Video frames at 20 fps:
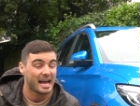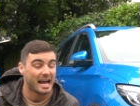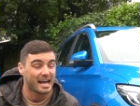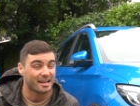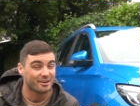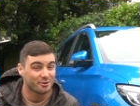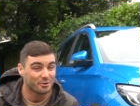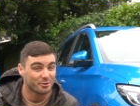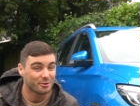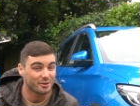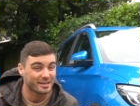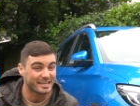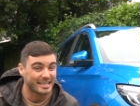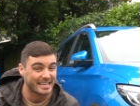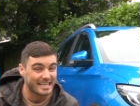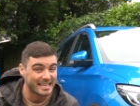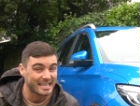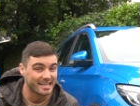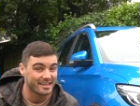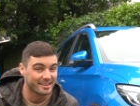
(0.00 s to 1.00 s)
And another
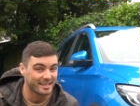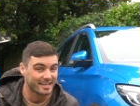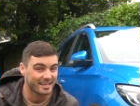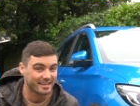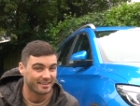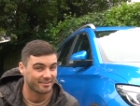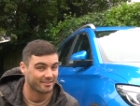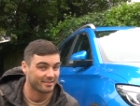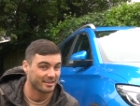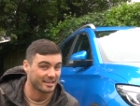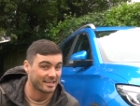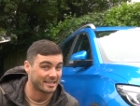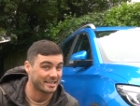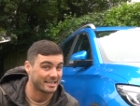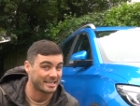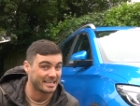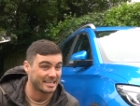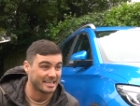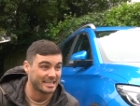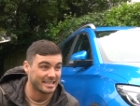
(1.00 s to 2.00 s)
key thing is that
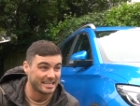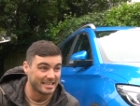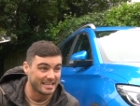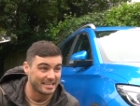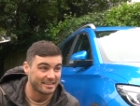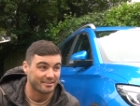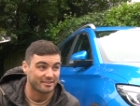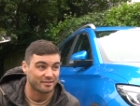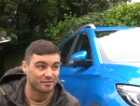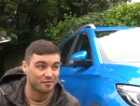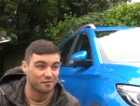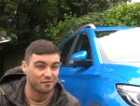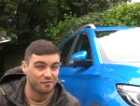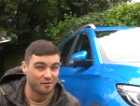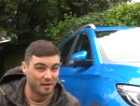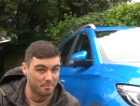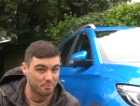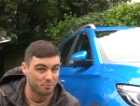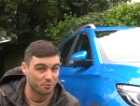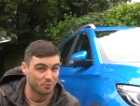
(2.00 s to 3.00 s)
it is
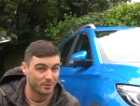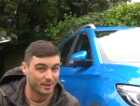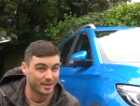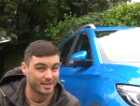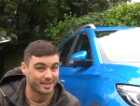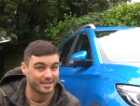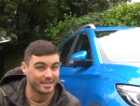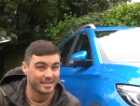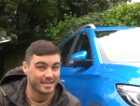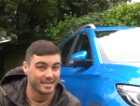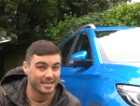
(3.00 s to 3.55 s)
February